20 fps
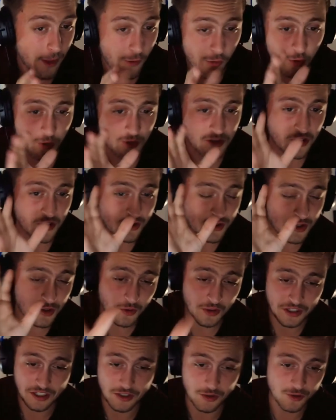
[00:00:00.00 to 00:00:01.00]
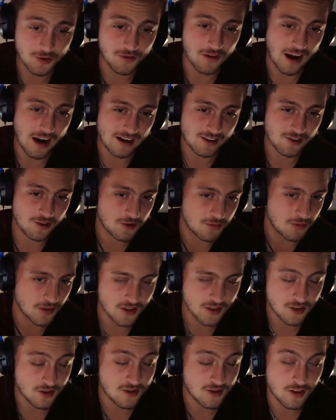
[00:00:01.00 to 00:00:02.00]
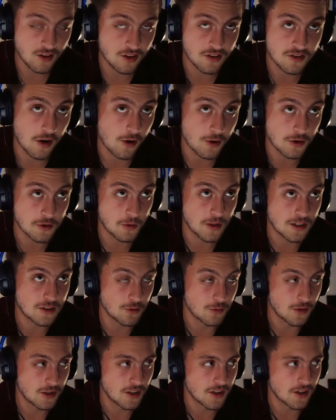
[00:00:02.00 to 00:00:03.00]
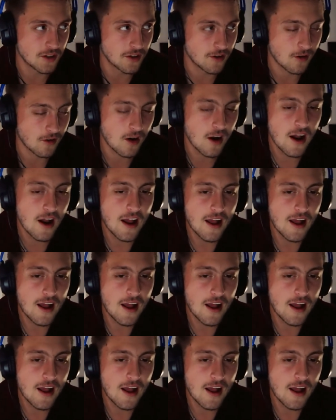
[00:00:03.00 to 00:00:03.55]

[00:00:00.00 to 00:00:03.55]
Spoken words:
Those are two huge factors, but it's always way too windy here.